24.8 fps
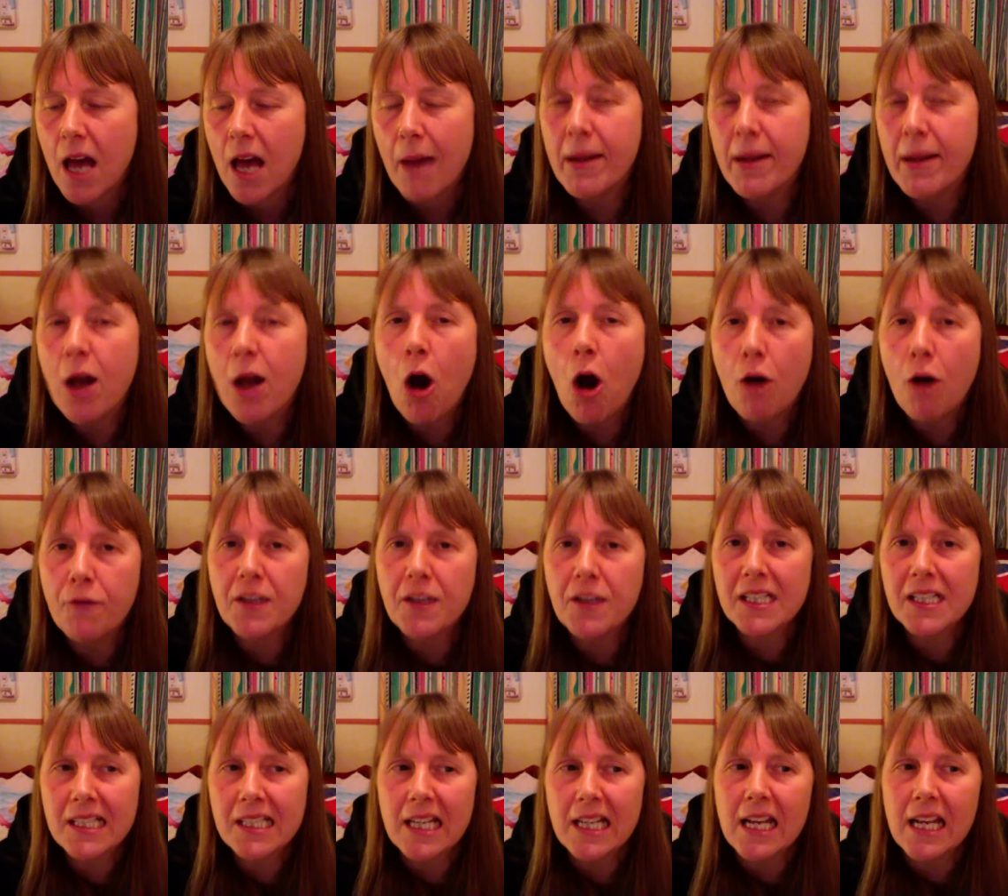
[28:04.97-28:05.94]
I mean,
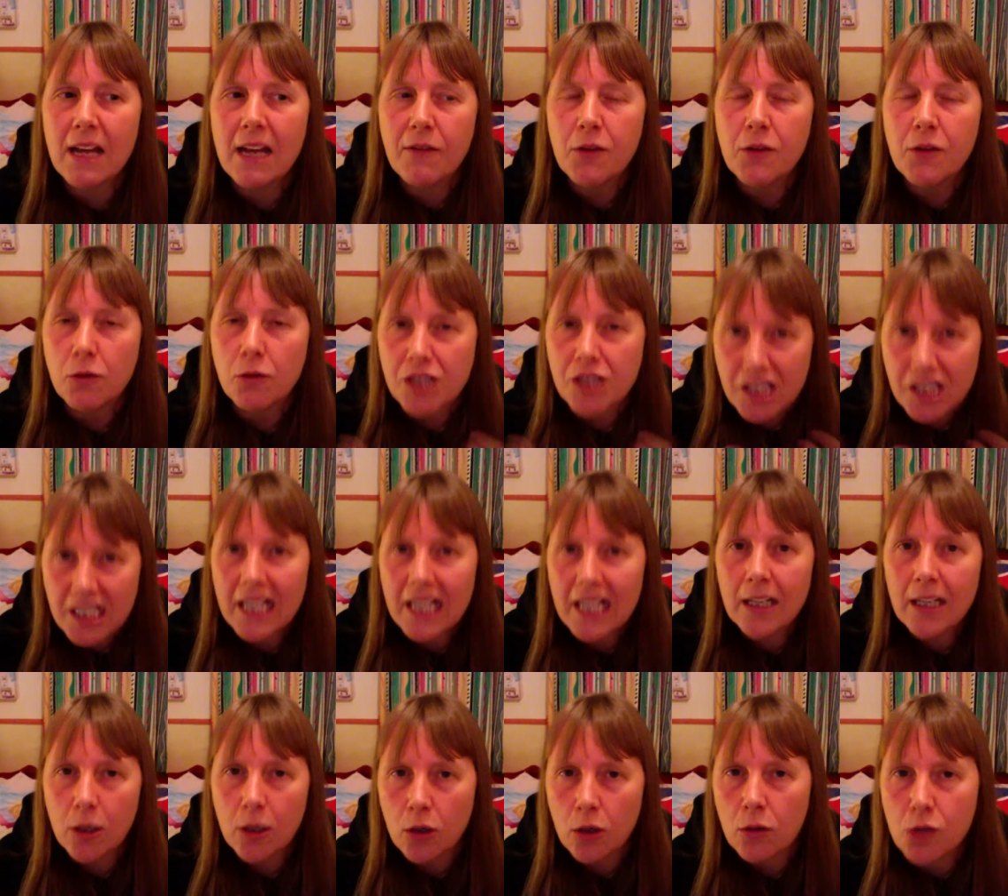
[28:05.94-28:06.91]
obviously, if you're
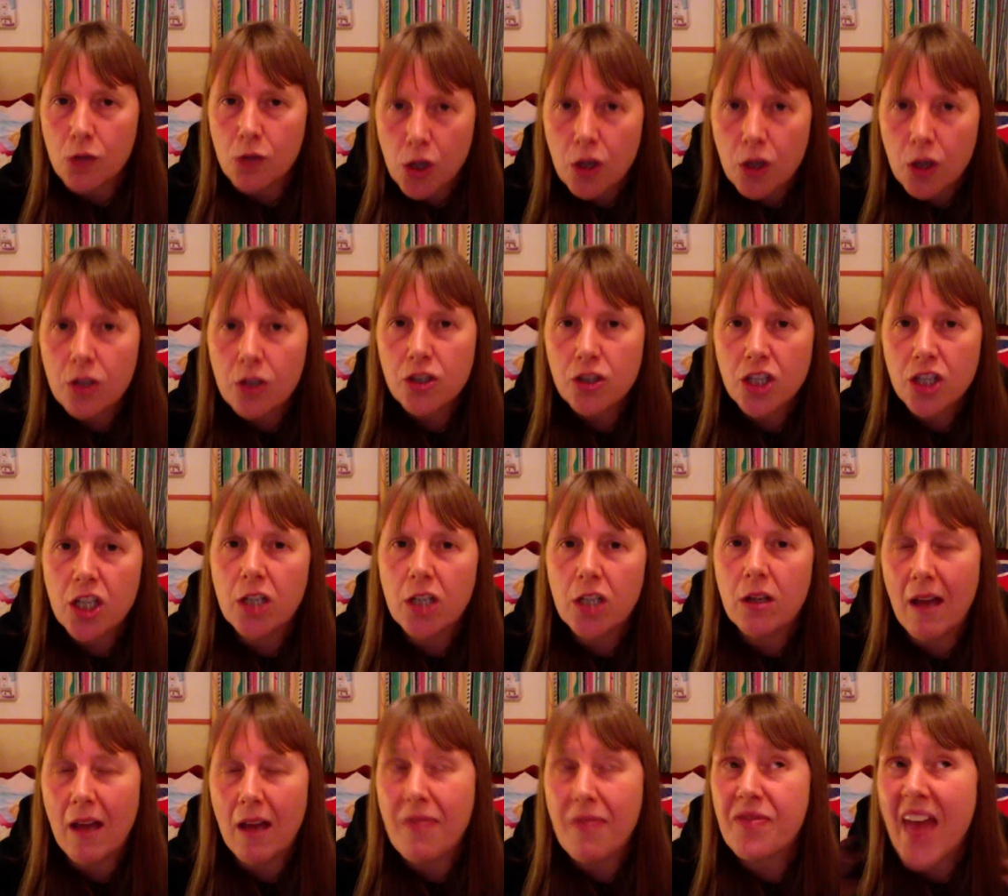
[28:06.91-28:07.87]
single, you can
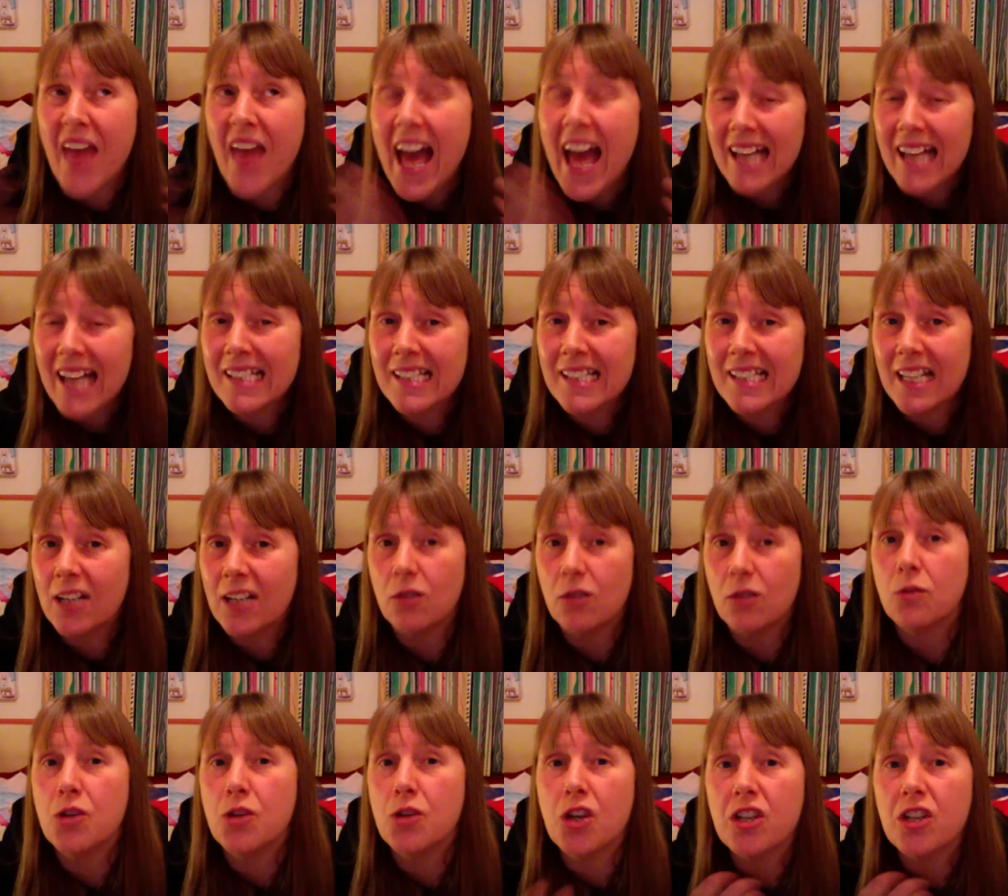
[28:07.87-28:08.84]
do, and they're
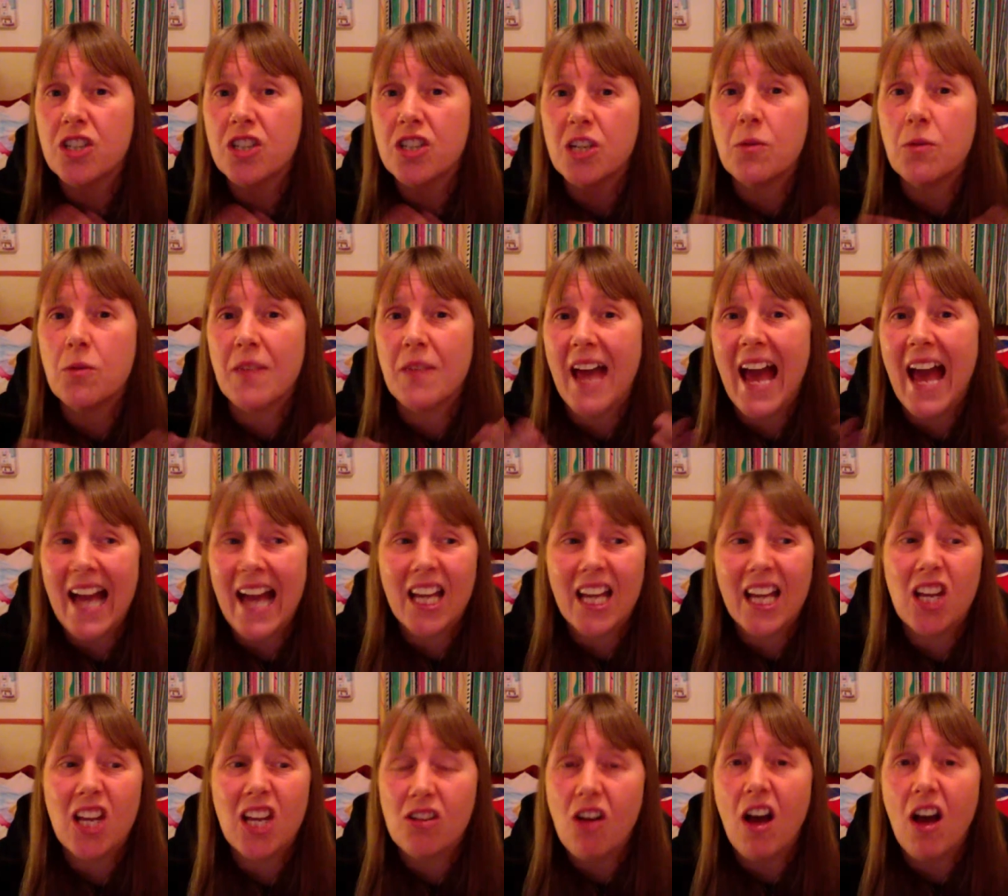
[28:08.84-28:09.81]
single, you can do what the
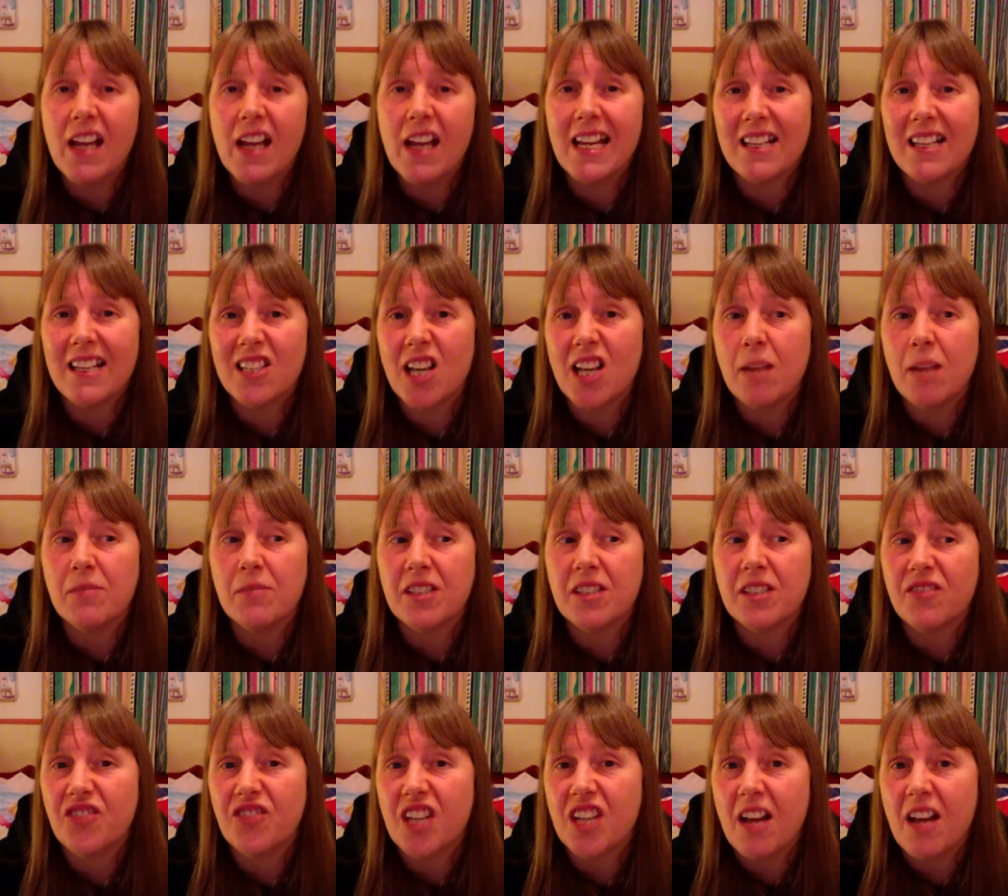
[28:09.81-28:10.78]
heck you like in terms
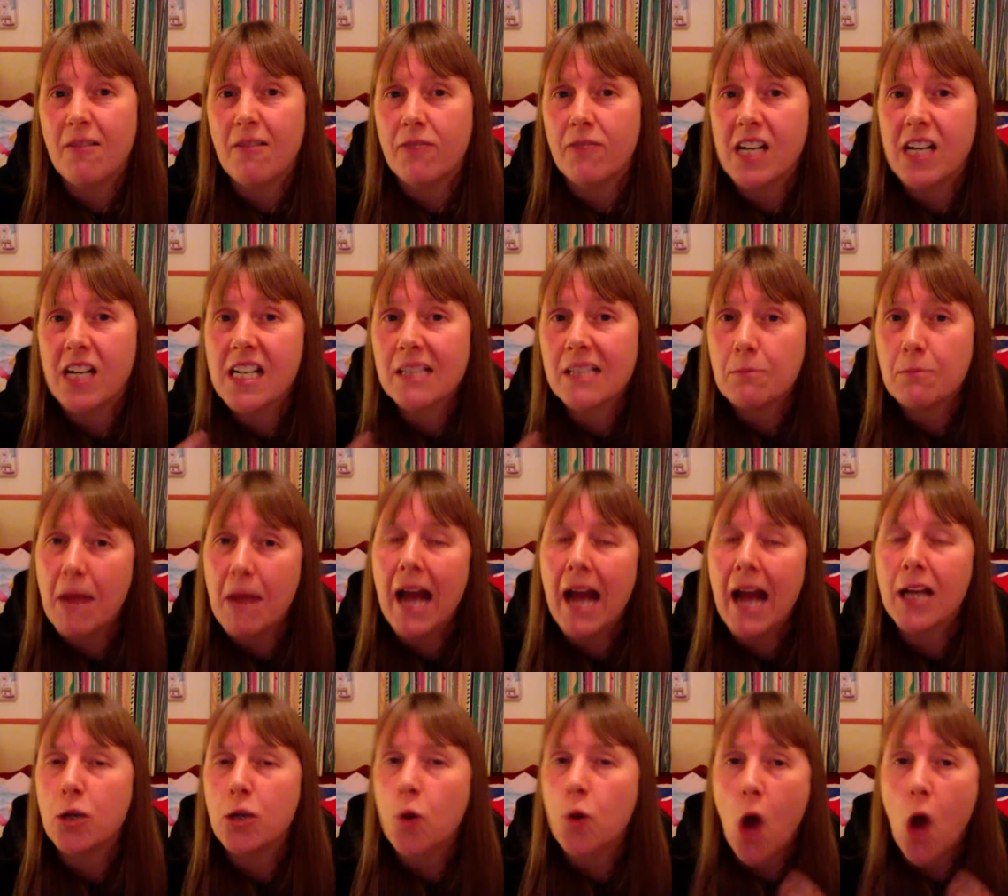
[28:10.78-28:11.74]
of, you know, it really doesn't
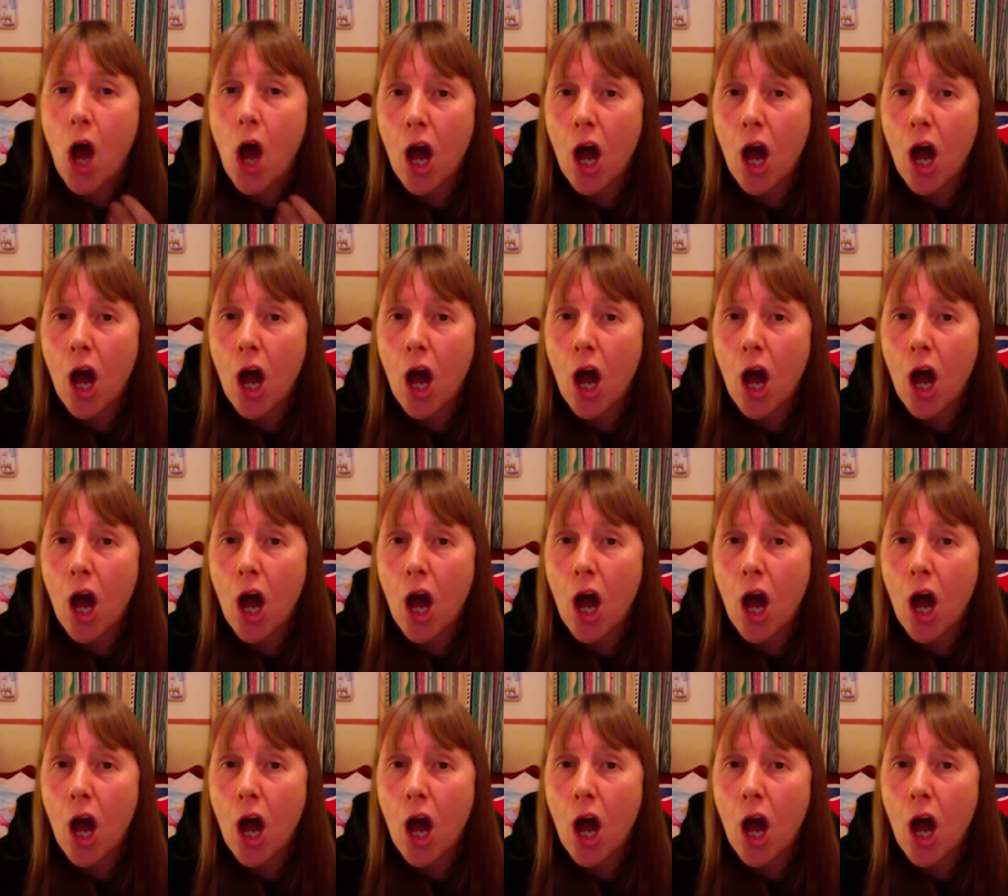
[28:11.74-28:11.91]
matter. You're not